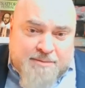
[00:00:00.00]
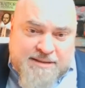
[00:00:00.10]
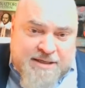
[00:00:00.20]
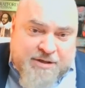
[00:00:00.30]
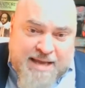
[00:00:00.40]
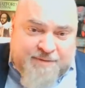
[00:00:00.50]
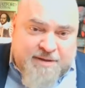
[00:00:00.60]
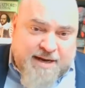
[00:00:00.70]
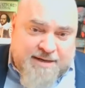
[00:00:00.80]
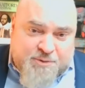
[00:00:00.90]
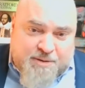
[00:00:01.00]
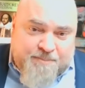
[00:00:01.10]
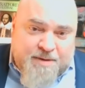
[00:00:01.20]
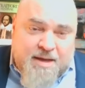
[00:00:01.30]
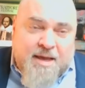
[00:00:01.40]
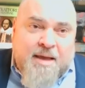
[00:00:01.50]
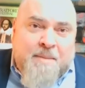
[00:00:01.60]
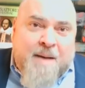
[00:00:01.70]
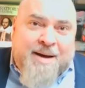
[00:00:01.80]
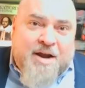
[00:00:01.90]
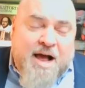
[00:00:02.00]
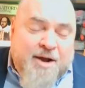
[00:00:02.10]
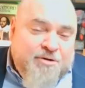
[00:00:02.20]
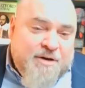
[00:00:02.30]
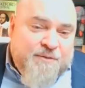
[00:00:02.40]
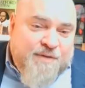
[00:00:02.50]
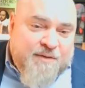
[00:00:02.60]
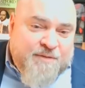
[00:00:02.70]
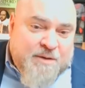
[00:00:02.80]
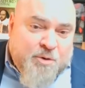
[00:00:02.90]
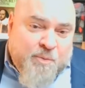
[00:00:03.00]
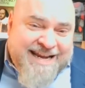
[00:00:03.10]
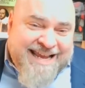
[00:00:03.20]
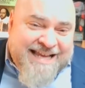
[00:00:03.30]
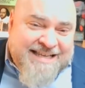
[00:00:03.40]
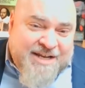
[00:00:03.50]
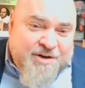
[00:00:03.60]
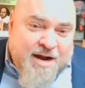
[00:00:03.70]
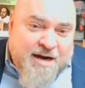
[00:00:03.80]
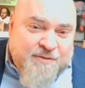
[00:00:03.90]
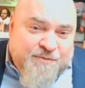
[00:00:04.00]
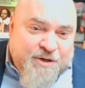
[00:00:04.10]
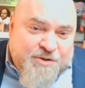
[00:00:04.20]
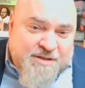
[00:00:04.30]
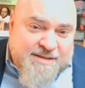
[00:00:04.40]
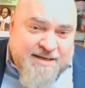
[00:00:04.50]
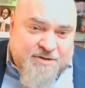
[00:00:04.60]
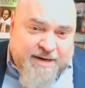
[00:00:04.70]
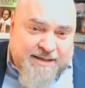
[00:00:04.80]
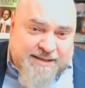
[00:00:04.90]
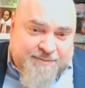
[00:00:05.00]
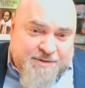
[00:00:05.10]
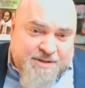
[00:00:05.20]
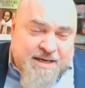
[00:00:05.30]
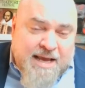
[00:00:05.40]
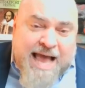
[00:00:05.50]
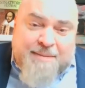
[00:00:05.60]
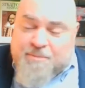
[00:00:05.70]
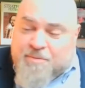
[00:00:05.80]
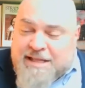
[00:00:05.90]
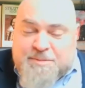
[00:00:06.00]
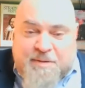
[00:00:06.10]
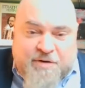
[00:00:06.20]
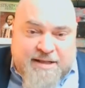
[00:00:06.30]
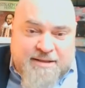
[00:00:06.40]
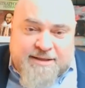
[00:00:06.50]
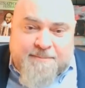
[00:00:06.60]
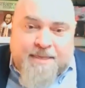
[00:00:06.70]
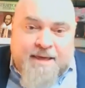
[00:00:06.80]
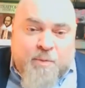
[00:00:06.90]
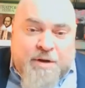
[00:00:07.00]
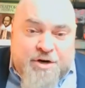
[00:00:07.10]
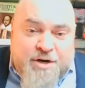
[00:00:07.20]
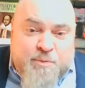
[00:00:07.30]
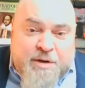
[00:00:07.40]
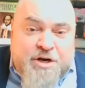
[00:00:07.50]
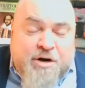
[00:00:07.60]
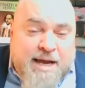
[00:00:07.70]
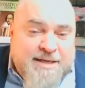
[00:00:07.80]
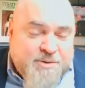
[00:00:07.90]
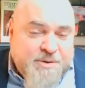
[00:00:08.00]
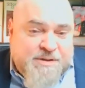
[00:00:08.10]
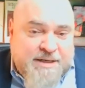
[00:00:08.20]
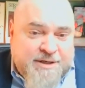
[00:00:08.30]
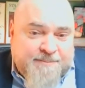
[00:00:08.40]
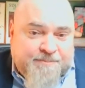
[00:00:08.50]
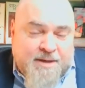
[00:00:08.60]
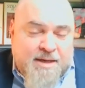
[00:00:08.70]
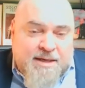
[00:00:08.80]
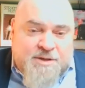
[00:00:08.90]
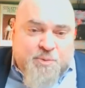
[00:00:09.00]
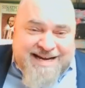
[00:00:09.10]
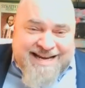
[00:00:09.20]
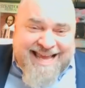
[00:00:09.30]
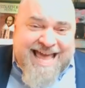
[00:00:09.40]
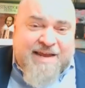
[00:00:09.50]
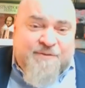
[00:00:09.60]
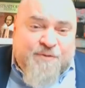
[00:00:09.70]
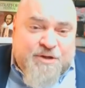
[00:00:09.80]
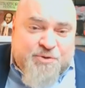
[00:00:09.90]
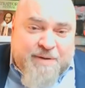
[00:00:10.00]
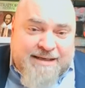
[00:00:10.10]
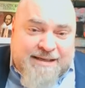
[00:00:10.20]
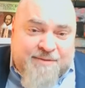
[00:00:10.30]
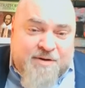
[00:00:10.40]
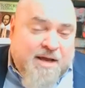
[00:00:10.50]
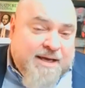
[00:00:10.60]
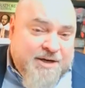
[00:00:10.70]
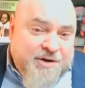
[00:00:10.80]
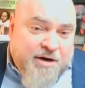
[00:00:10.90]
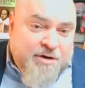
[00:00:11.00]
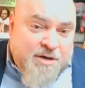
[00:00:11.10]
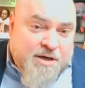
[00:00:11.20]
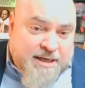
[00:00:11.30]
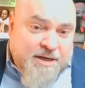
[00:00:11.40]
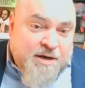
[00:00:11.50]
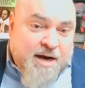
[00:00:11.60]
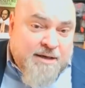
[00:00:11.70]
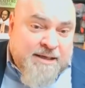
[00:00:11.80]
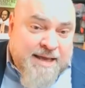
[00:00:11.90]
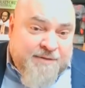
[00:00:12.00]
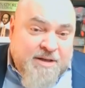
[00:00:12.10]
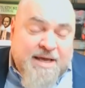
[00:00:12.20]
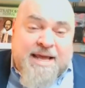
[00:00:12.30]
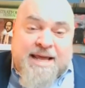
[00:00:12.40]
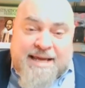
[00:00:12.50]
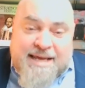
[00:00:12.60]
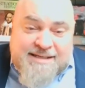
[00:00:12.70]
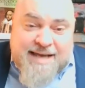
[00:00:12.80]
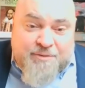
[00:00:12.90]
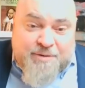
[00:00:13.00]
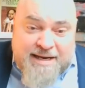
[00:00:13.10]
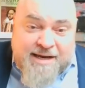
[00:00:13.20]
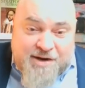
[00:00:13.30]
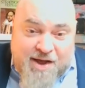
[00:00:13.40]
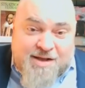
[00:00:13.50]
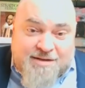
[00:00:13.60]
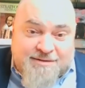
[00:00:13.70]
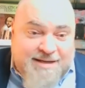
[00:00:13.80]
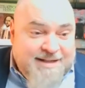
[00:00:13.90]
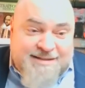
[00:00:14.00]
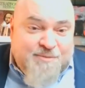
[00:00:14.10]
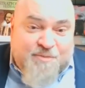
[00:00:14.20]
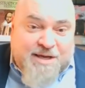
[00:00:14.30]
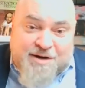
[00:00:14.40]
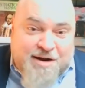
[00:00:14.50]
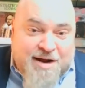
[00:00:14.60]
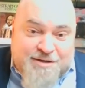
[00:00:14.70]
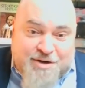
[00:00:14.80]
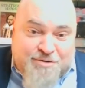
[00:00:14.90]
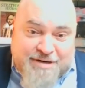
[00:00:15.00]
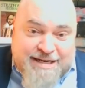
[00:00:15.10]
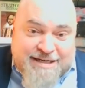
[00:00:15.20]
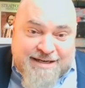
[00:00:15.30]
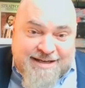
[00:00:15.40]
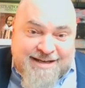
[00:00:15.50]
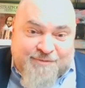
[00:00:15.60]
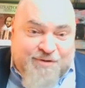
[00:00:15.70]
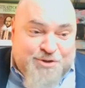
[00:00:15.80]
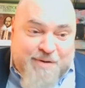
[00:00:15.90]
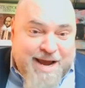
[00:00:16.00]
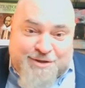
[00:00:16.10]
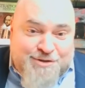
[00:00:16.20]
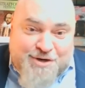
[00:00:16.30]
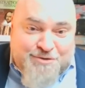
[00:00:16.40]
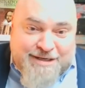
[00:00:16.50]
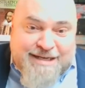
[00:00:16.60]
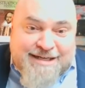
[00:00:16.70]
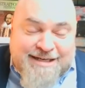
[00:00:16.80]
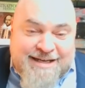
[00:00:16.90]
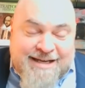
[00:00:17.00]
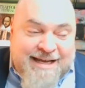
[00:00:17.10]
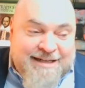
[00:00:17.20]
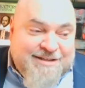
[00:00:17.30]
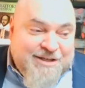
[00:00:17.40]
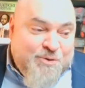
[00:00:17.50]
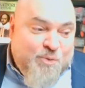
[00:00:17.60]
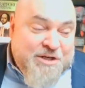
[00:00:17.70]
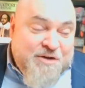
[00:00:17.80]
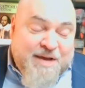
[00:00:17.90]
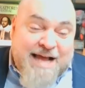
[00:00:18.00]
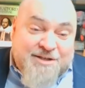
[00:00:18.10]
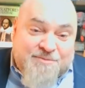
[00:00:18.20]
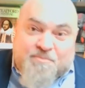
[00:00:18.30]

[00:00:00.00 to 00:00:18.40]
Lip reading: senior level in high school. But about 150 were reading at kindergarten, first and second grade levels. I mean, let's be very clear. When your high school senior is reading at a first grade level, a kindergarten level, he's not reading at all. Kids at kindergarten don't read. First graders don't read. And so when you've got